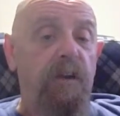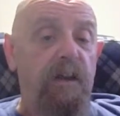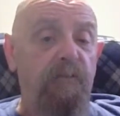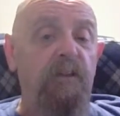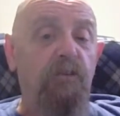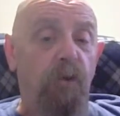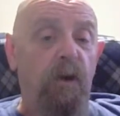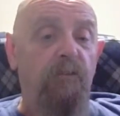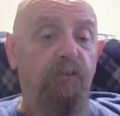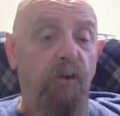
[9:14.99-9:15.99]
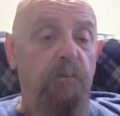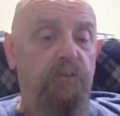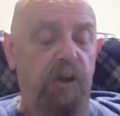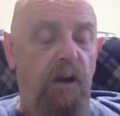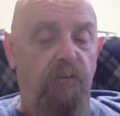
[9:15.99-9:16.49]
inventory for
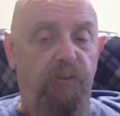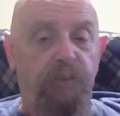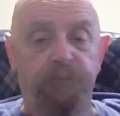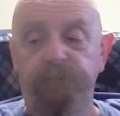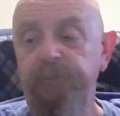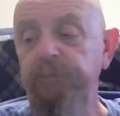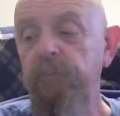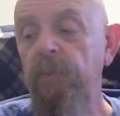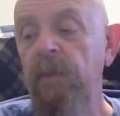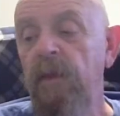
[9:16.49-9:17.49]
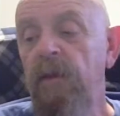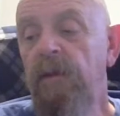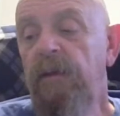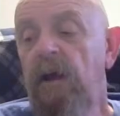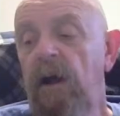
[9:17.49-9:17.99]
himself.
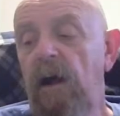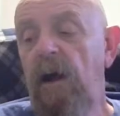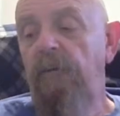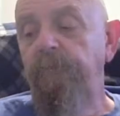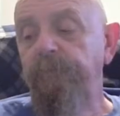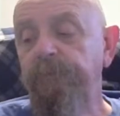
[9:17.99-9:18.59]
So